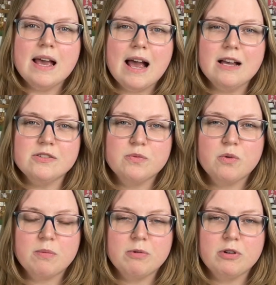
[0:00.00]
As the
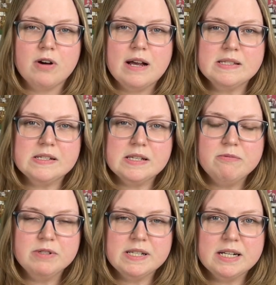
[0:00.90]
war progressed, Lee
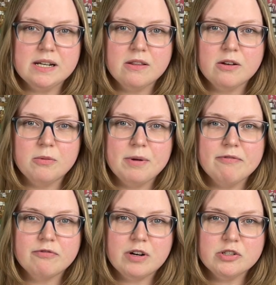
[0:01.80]
was getting a little bit
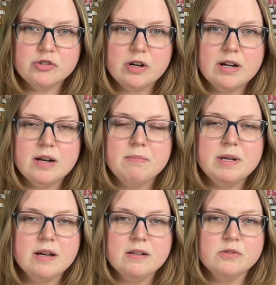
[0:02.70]
frustrated
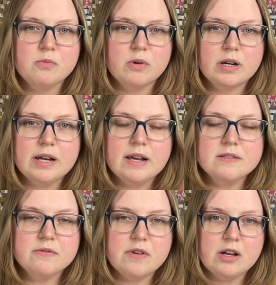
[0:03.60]
because working
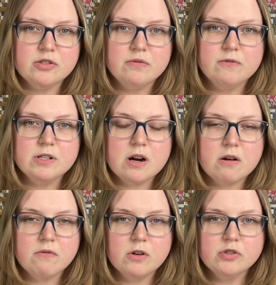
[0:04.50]
as a fashion
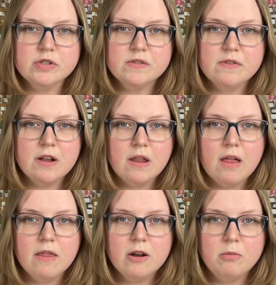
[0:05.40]
photographer just felt a
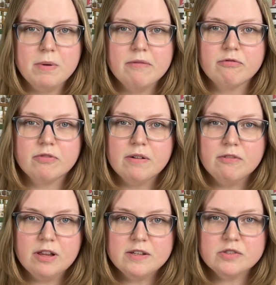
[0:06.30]
little bit
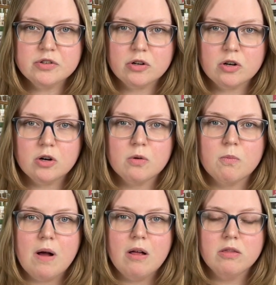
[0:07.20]
frivolous to her
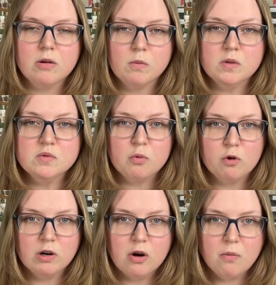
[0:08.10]
while there was
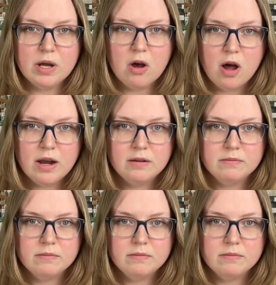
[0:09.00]
war going on.